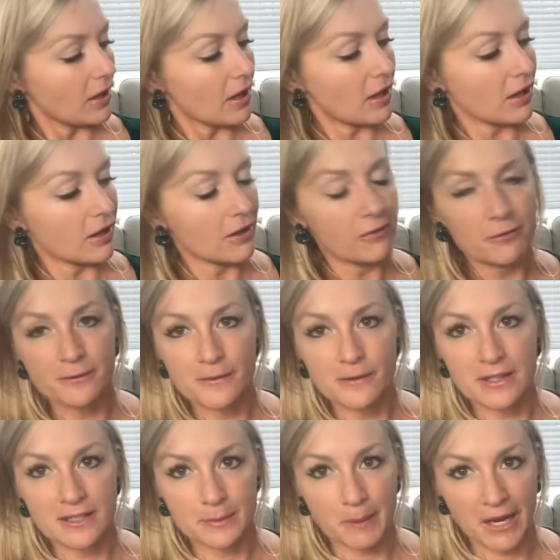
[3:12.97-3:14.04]
of
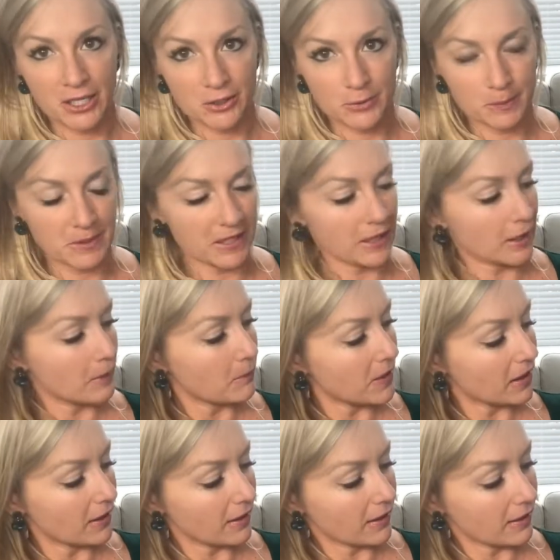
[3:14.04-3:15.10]
the Spanish-speaking
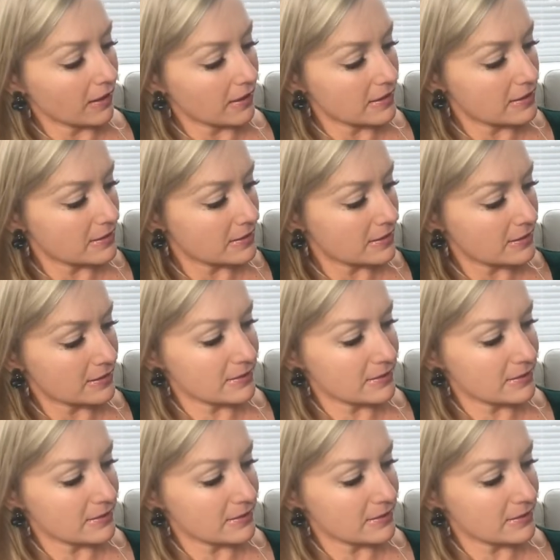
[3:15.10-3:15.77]
Americas,